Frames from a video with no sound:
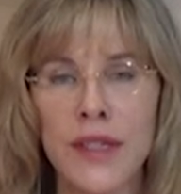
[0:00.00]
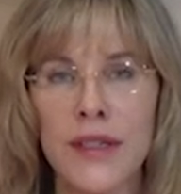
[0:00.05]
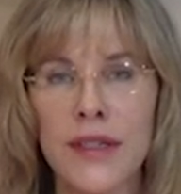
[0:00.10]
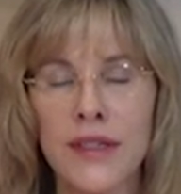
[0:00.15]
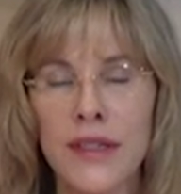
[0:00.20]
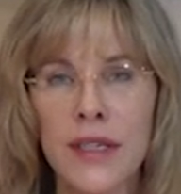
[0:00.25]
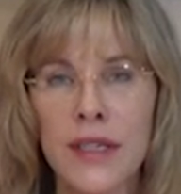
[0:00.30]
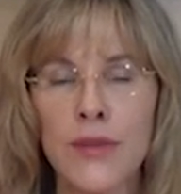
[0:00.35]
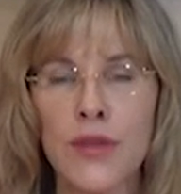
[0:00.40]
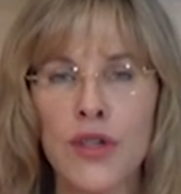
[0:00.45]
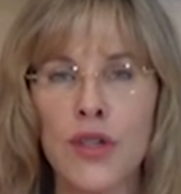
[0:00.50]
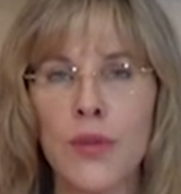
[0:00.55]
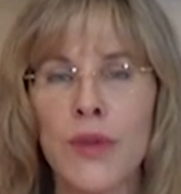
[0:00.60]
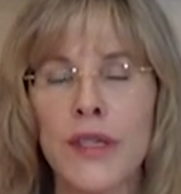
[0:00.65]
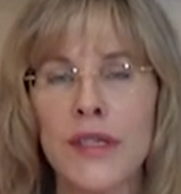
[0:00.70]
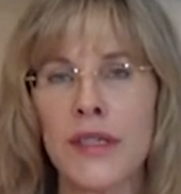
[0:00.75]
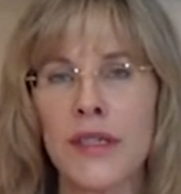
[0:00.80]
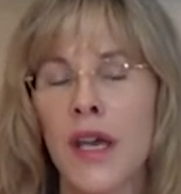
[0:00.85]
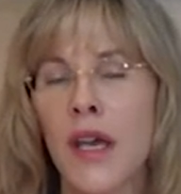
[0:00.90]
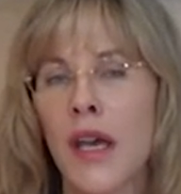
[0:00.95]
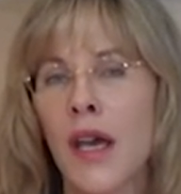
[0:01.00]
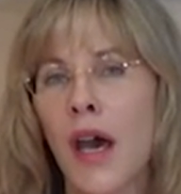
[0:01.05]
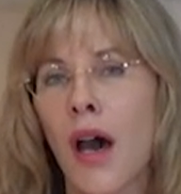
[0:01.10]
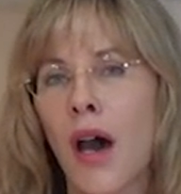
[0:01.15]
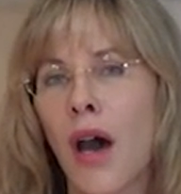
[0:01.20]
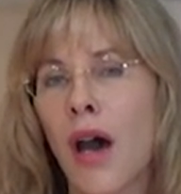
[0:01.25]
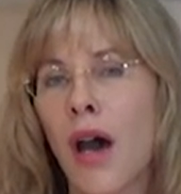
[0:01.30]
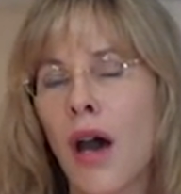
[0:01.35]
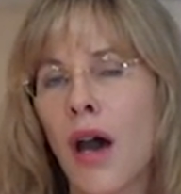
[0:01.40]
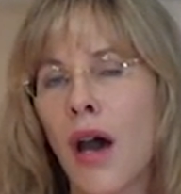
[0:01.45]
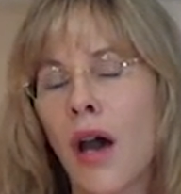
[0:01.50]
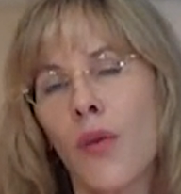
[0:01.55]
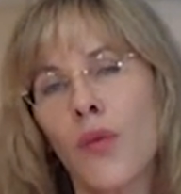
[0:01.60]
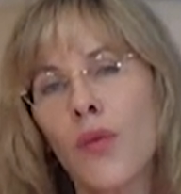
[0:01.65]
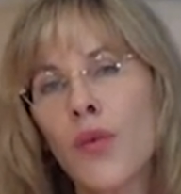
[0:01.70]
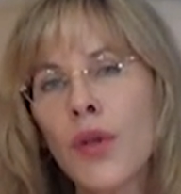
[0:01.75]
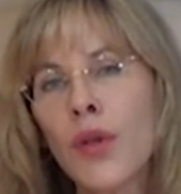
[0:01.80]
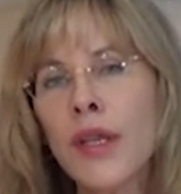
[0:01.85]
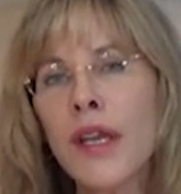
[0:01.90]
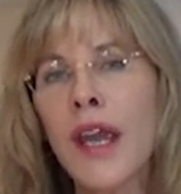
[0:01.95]
and the deep dermis,
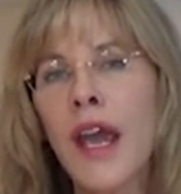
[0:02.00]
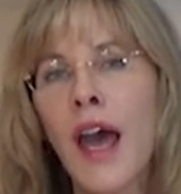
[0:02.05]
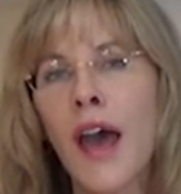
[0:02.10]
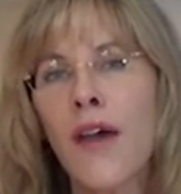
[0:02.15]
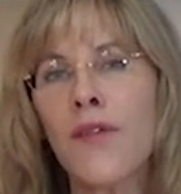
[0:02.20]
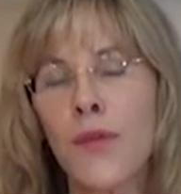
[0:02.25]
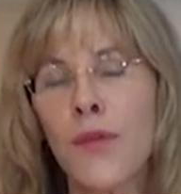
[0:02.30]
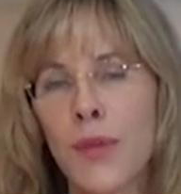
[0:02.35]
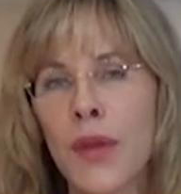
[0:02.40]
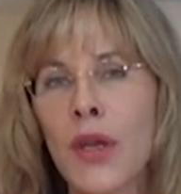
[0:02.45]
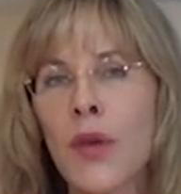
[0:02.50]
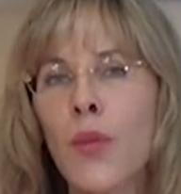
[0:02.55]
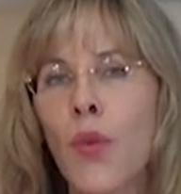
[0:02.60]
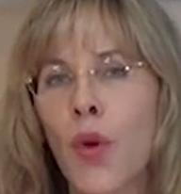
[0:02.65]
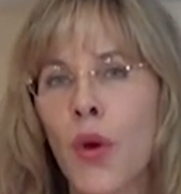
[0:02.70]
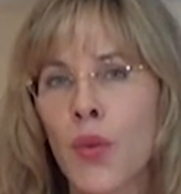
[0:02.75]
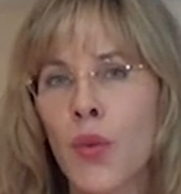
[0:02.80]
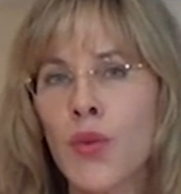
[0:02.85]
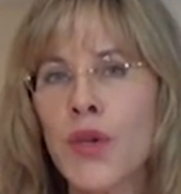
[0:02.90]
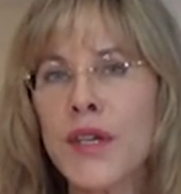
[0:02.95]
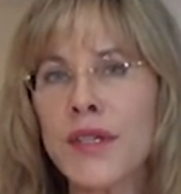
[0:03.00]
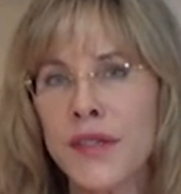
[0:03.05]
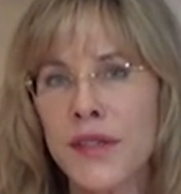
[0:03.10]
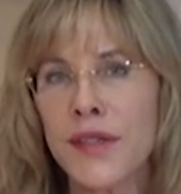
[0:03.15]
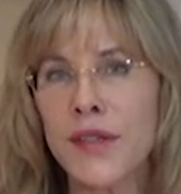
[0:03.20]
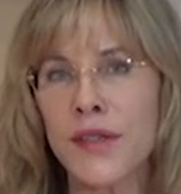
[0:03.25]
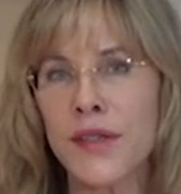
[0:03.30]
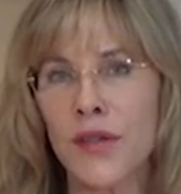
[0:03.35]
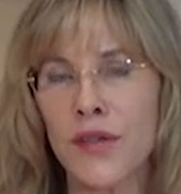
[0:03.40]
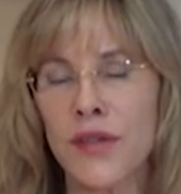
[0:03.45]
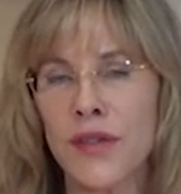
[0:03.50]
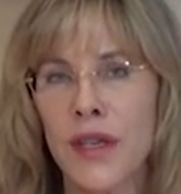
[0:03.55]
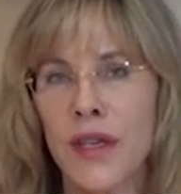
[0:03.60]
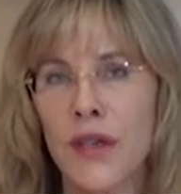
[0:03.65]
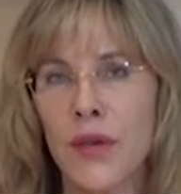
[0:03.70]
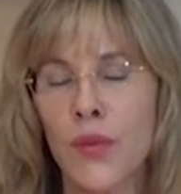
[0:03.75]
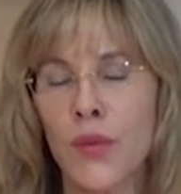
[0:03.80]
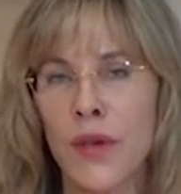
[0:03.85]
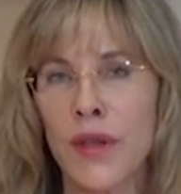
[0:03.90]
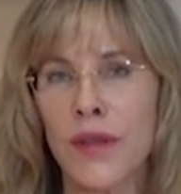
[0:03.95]
really have a bit more risk
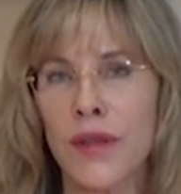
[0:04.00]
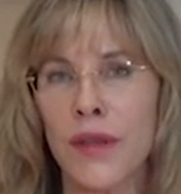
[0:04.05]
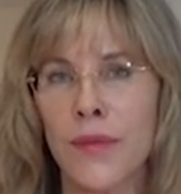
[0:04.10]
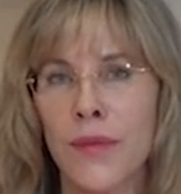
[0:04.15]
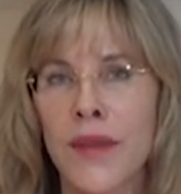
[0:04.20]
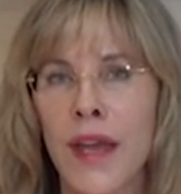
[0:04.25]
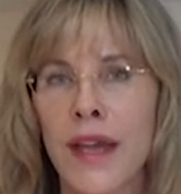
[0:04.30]
associated with them.